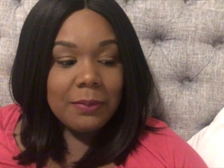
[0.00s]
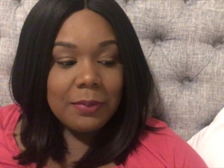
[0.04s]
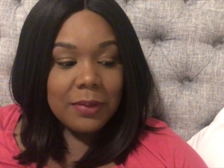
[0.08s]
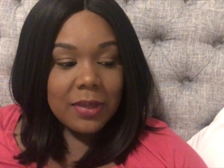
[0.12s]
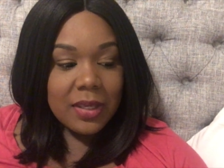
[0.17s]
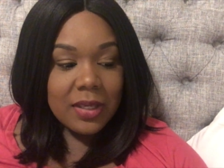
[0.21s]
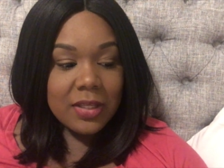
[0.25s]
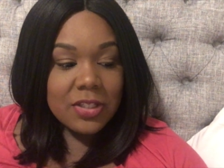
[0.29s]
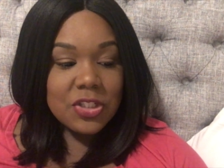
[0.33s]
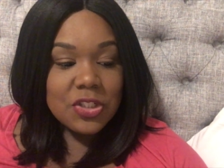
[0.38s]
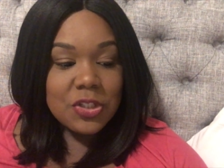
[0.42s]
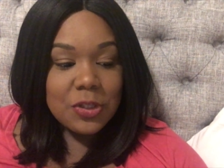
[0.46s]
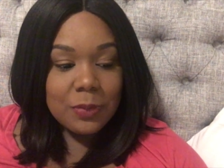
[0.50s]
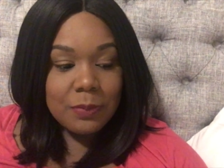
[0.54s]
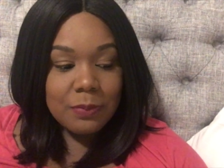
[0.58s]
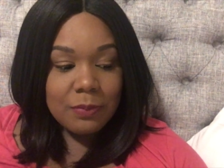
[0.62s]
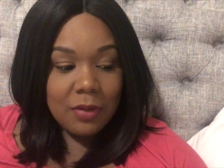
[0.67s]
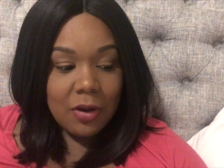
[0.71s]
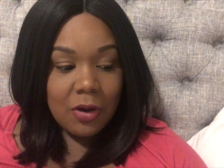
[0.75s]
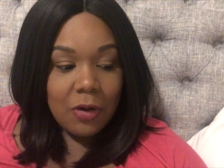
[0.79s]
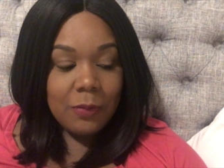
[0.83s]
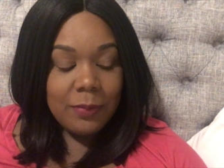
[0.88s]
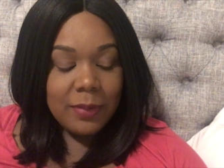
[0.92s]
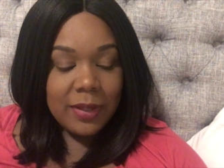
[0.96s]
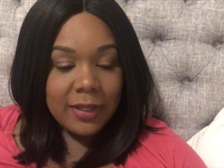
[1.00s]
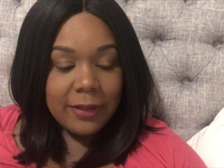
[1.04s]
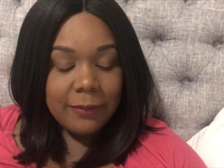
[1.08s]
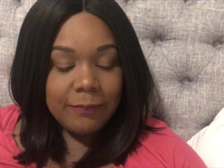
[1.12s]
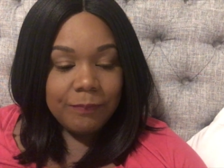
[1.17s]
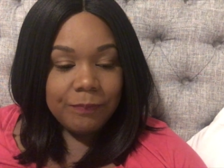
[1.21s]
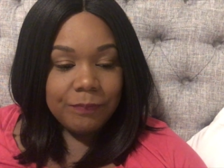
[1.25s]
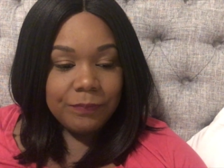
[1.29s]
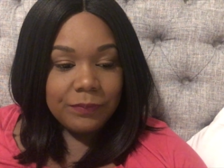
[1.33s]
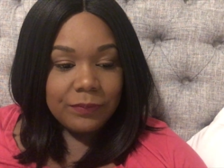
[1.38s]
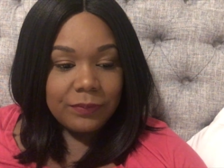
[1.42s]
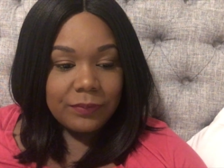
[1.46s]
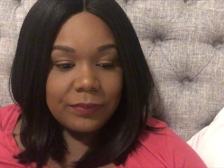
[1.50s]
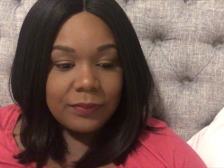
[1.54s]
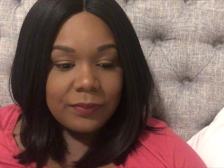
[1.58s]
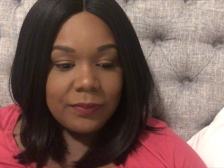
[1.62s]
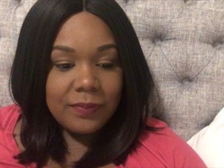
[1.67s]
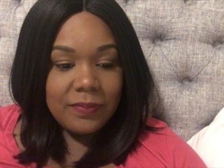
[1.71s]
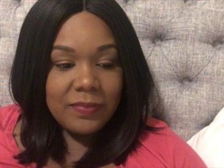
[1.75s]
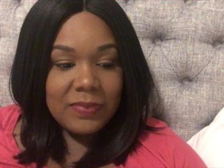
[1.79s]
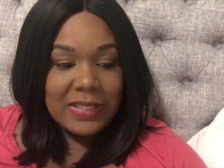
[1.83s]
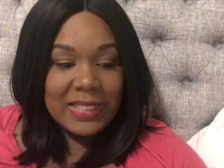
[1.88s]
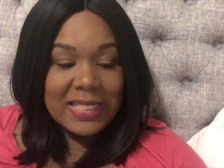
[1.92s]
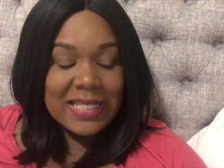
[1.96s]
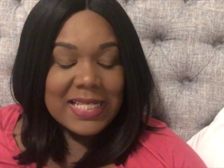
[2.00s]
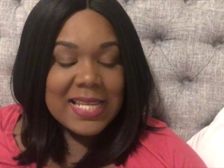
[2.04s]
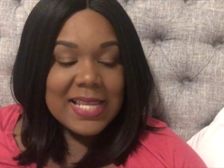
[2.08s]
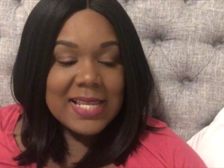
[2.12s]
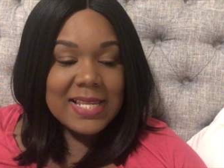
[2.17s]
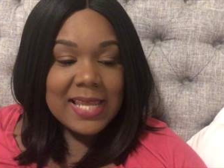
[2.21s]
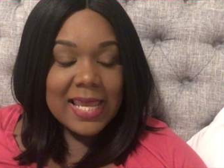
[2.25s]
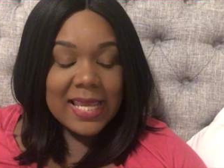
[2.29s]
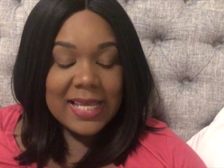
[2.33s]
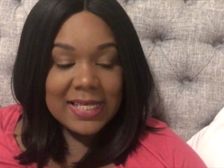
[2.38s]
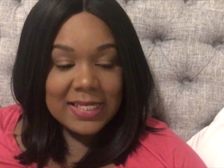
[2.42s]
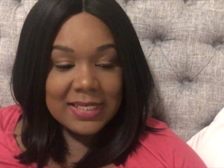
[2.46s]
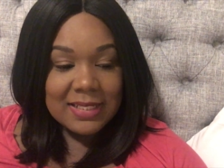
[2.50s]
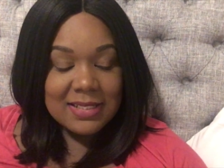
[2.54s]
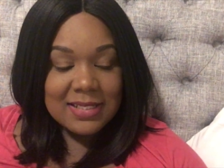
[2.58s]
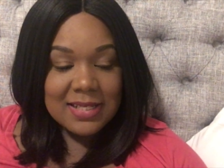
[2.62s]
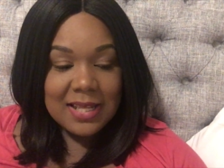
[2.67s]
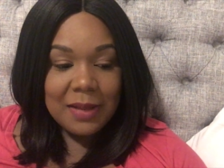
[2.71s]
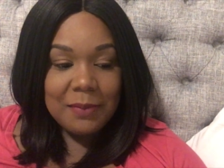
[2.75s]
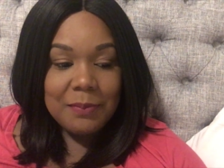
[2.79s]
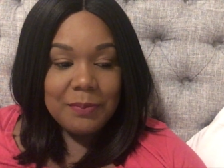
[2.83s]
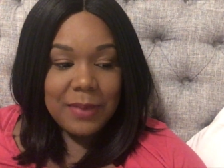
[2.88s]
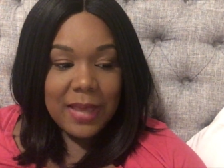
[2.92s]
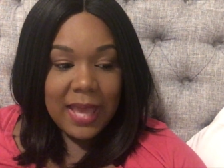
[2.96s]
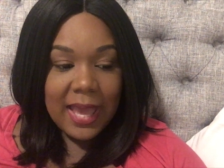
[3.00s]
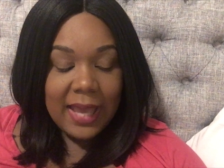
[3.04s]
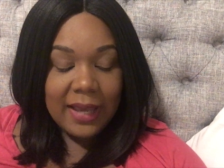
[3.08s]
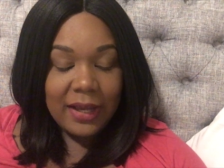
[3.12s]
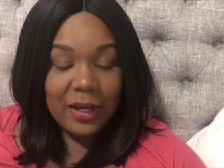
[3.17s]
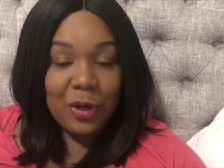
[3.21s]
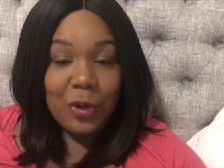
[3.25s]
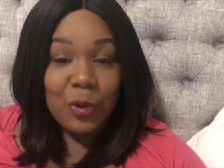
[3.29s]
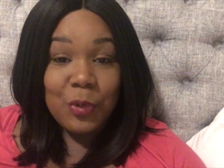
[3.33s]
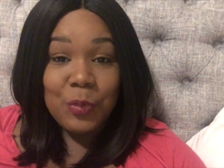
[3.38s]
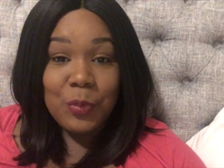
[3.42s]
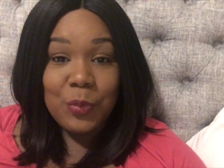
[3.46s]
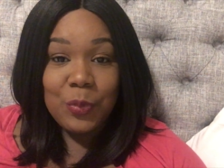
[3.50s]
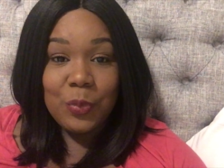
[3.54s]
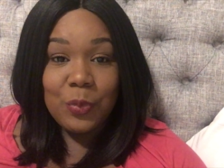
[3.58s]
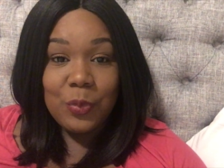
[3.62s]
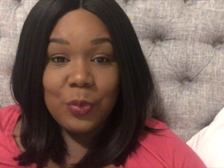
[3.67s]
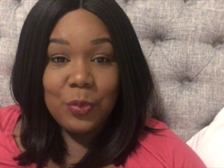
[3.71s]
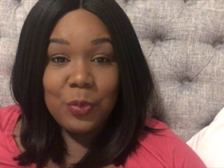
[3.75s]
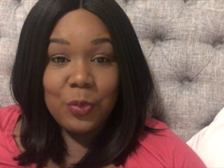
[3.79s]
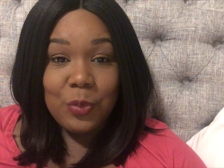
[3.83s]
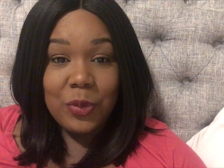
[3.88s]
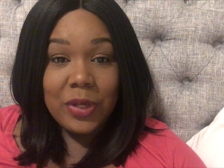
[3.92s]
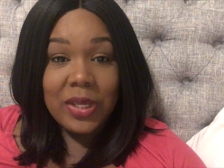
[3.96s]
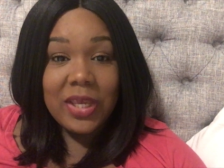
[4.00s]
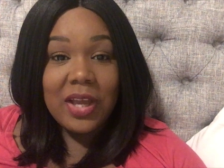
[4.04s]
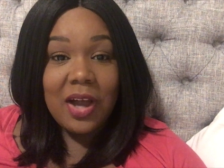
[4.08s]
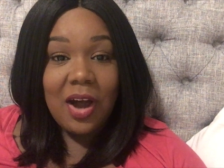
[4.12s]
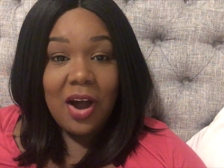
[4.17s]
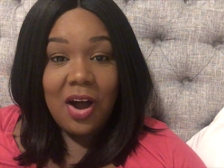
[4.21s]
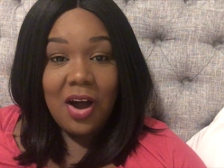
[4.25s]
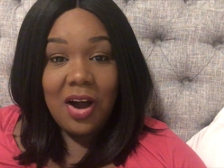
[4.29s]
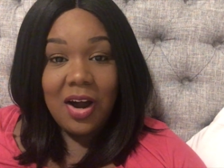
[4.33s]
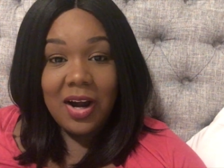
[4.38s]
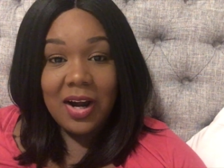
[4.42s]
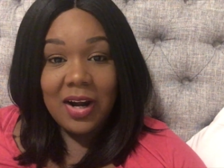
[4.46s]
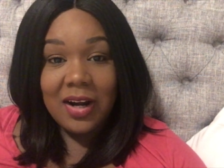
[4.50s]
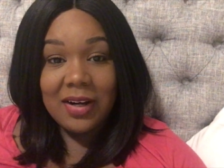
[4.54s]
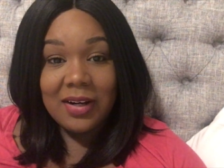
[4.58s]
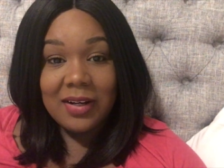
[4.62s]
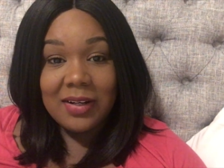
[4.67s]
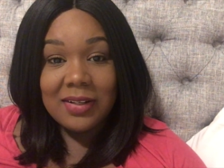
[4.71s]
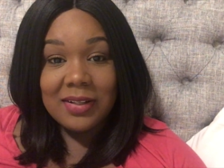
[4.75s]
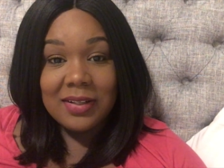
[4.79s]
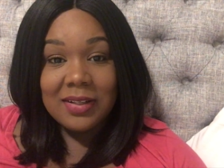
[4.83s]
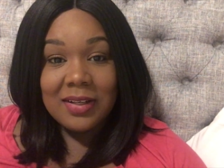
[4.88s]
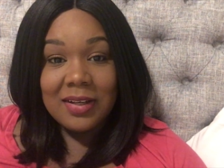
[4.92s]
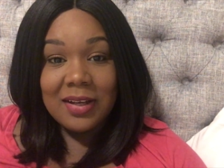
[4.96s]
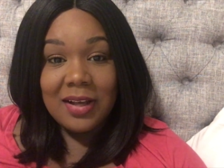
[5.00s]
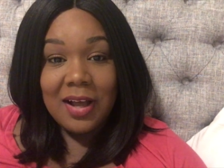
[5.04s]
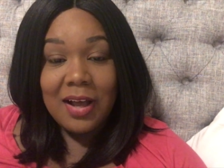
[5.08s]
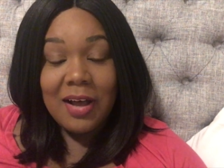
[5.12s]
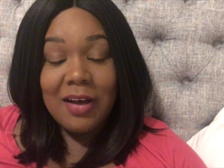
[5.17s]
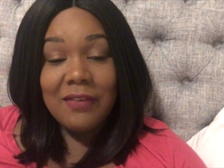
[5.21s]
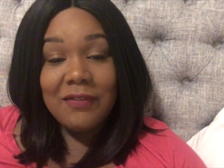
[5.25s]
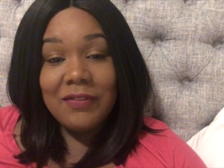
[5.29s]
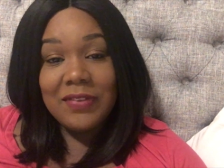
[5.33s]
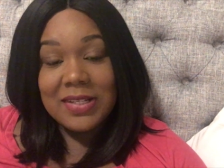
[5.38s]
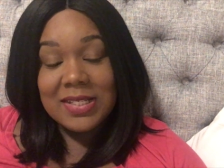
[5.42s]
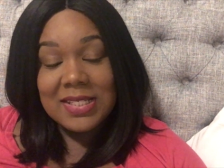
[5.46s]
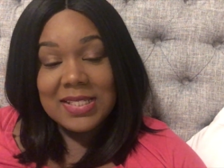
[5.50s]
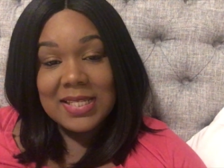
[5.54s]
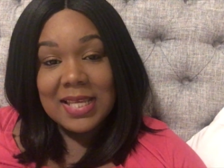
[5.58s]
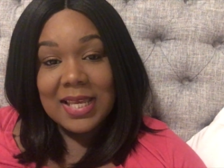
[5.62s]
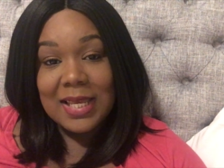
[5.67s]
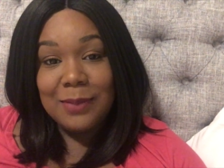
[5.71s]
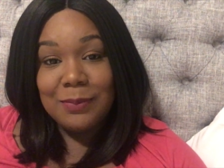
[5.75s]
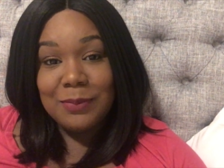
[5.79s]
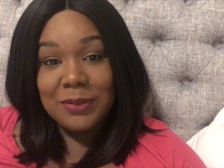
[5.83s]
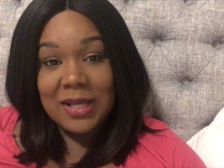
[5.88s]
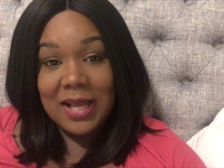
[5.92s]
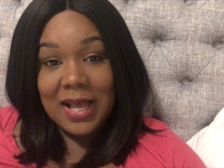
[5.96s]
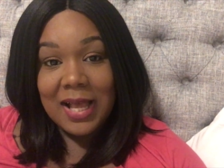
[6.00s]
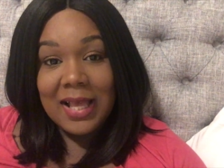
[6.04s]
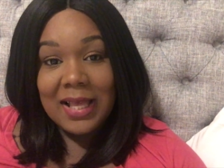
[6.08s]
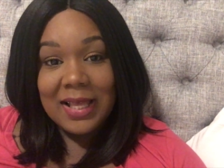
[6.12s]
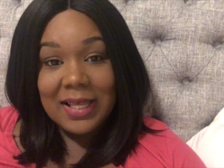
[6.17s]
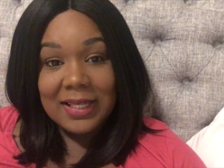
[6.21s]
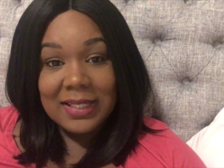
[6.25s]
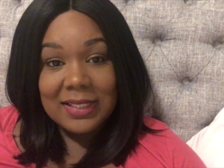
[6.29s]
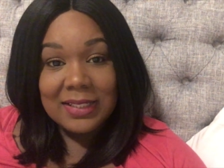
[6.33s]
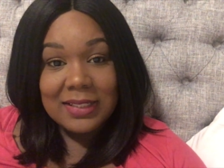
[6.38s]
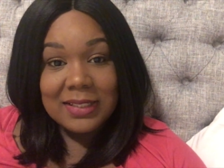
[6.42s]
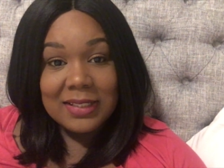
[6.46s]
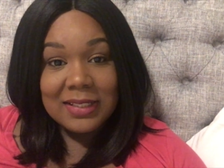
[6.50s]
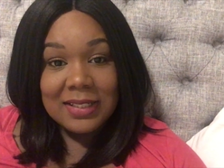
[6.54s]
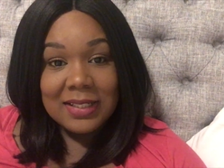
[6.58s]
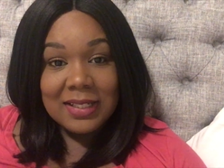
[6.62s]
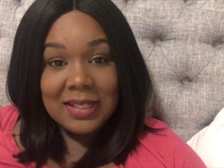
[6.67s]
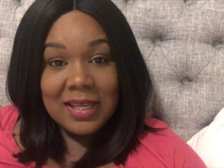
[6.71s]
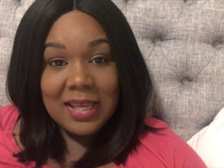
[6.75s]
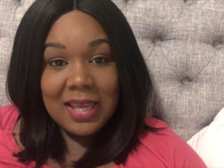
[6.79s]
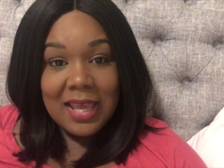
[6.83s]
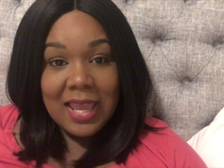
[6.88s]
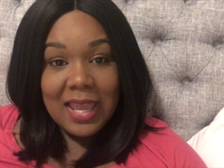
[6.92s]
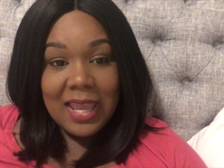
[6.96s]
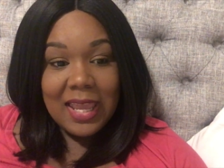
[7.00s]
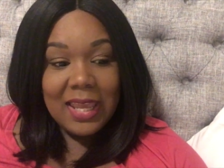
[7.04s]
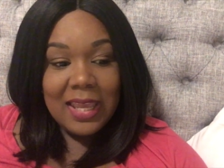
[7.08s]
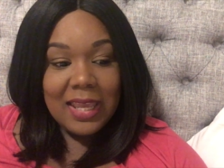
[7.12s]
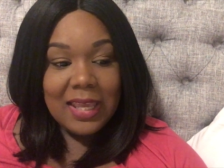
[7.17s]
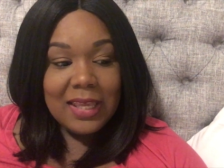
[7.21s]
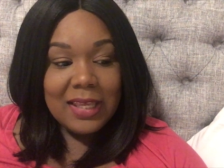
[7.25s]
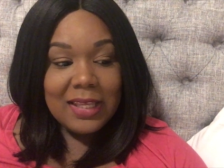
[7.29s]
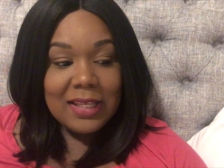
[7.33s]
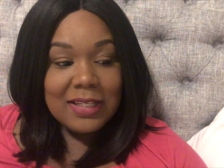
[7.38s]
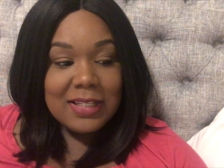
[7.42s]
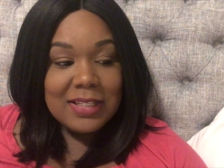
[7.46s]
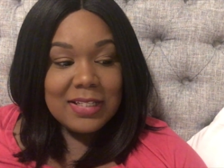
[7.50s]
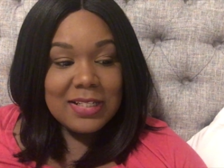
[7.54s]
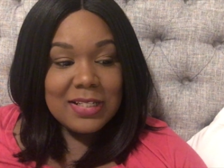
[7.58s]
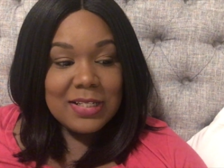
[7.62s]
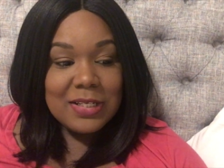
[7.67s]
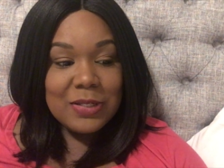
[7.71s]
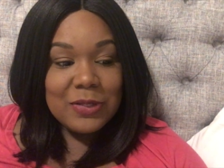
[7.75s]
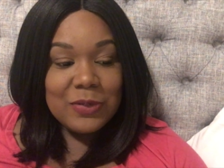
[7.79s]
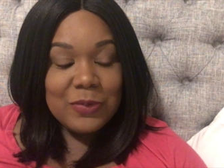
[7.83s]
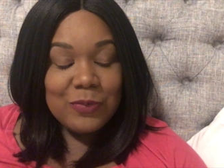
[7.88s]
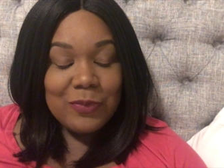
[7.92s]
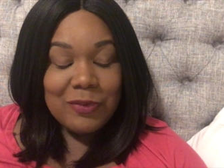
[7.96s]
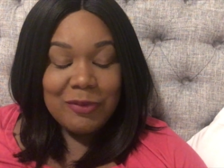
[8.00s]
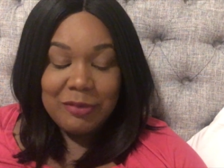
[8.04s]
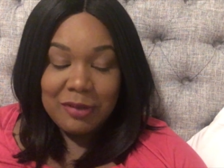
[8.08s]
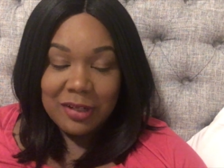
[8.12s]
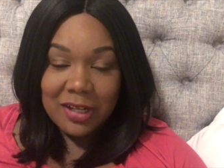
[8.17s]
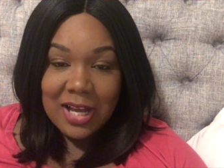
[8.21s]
picture moment, taking a step back, we are of the same kind, and we were